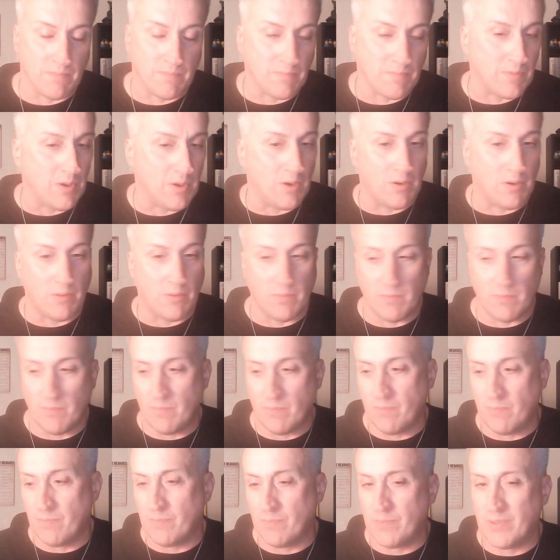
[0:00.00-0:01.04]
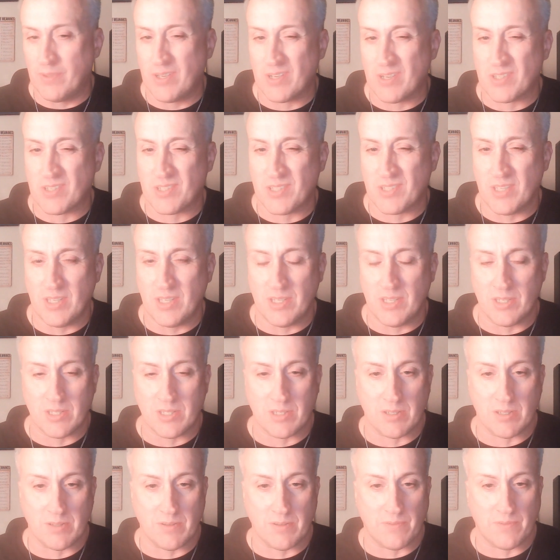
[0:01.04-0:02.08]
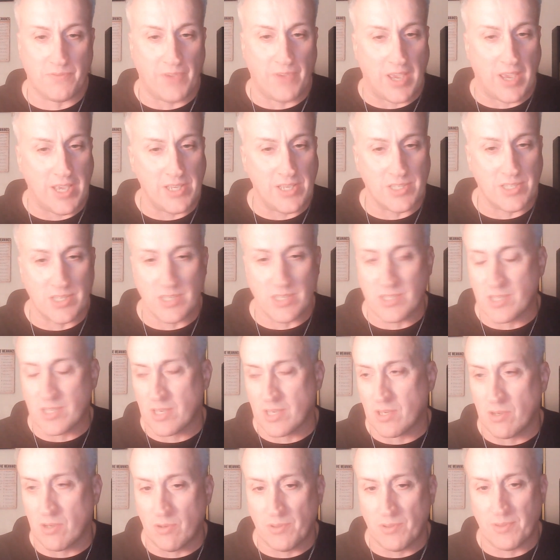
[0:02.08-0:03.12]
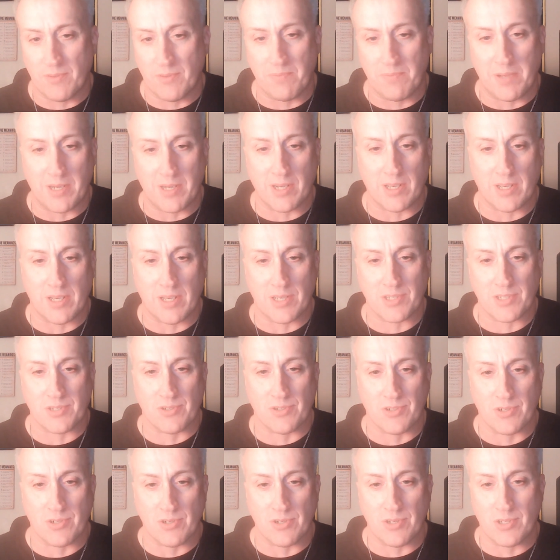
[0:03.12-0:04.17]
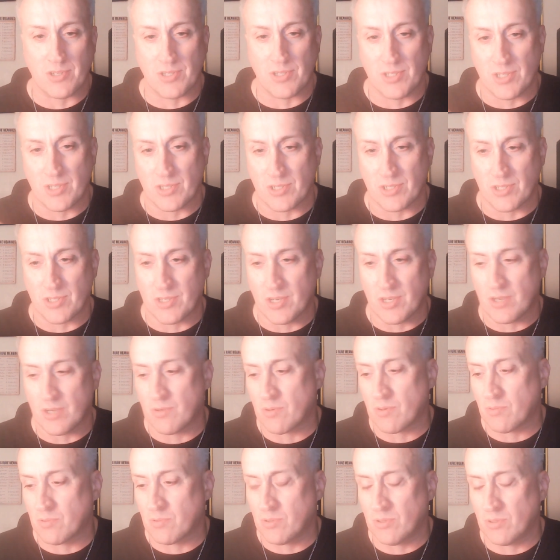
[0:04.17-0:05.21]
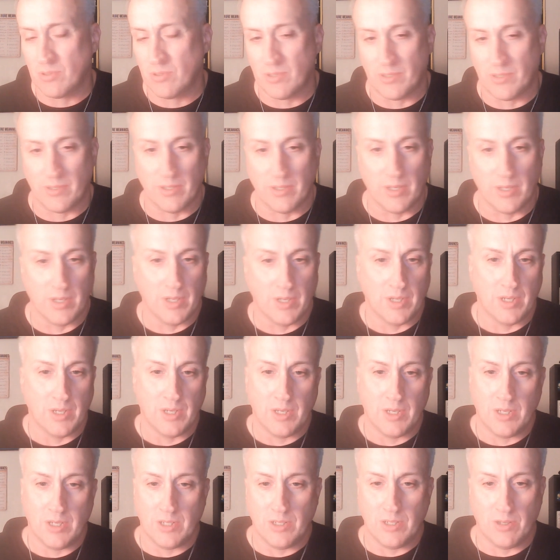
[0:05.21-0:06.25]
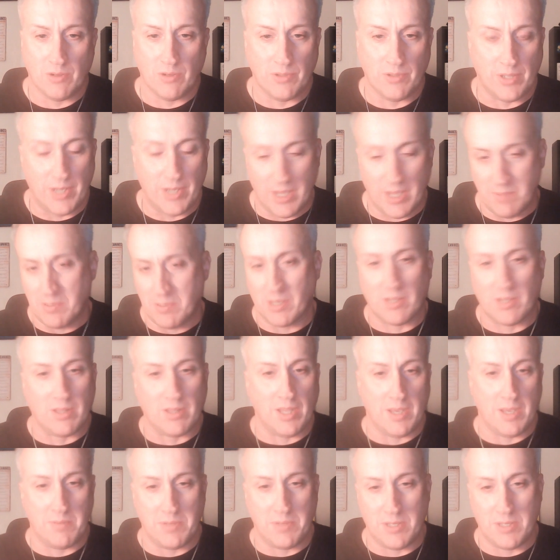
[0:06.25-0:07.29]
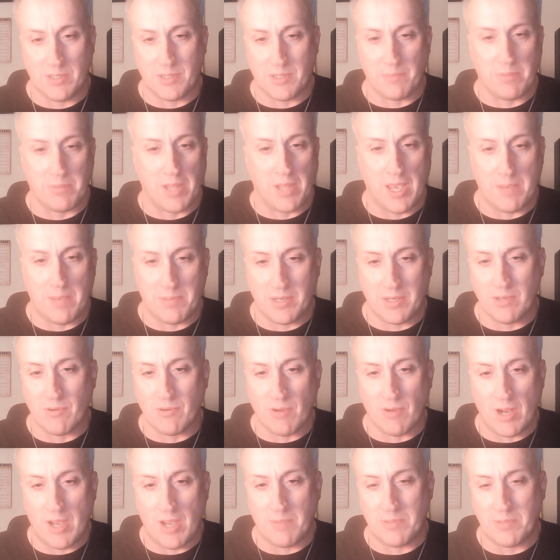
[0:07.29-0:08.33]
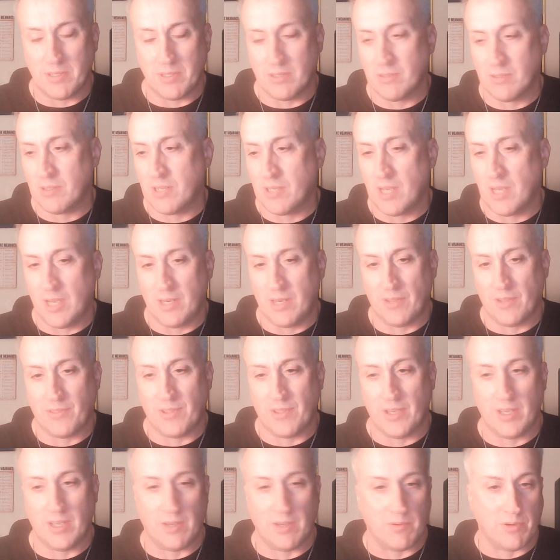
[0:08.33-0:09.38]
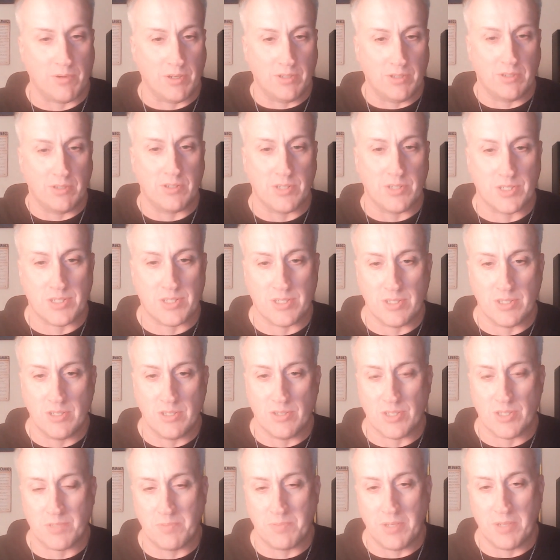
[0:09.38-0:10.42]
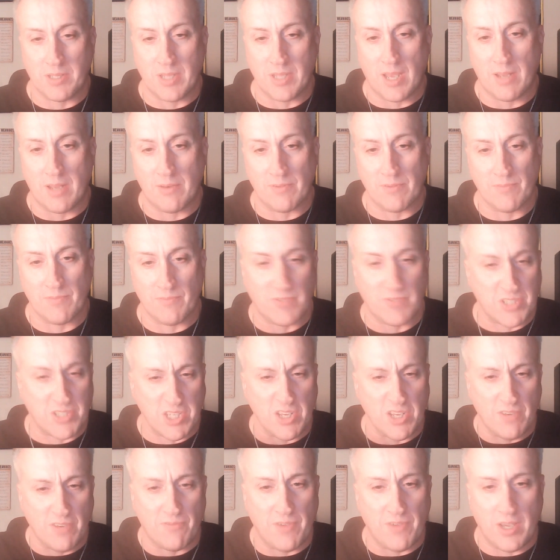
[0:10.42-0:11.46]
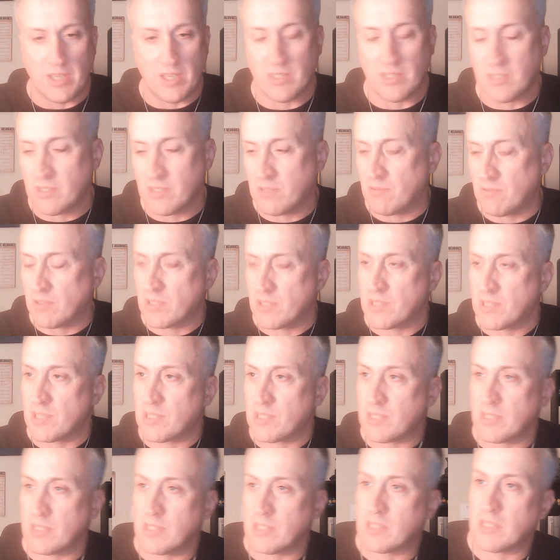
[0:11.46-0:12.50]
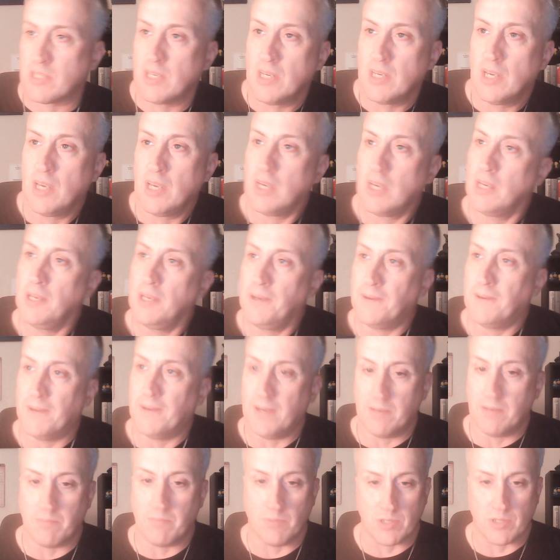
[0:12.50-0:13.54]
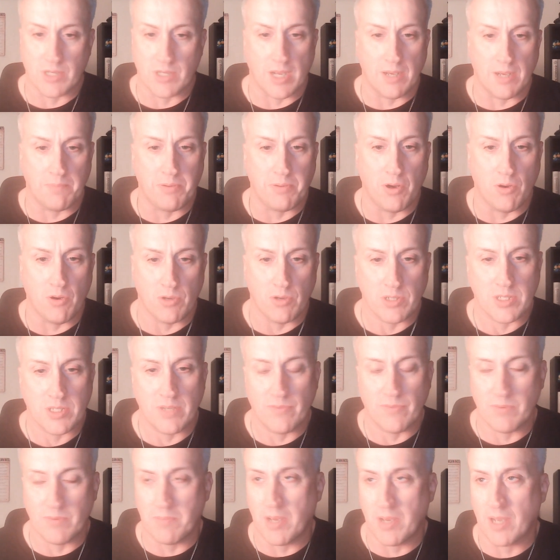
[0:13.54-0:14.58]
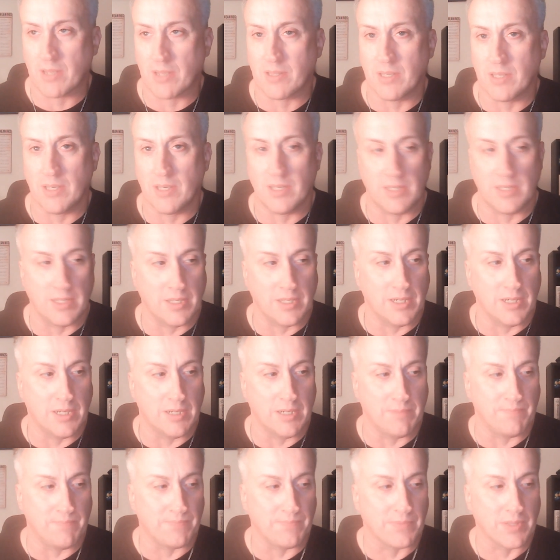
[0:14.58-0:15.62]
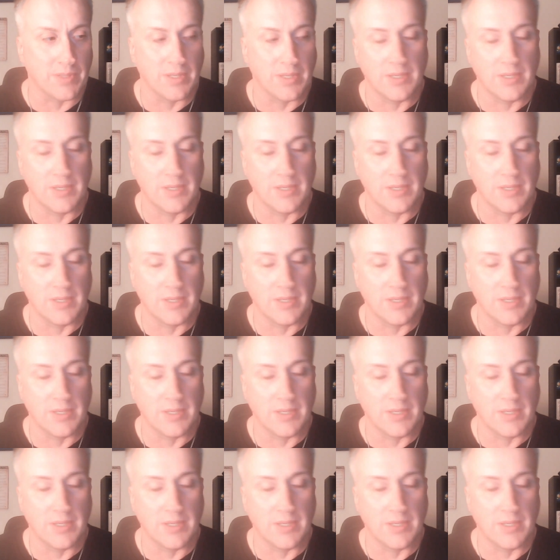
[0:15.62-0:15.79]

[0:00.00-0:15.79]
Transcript: you know, there's these phases that go through Pentecostal churches as a general rule, and you know, the name it and claim it, the blab it and grab it kind of thing, where you just you know speak that seed faith into existence, um, which I opposed even back then. Um,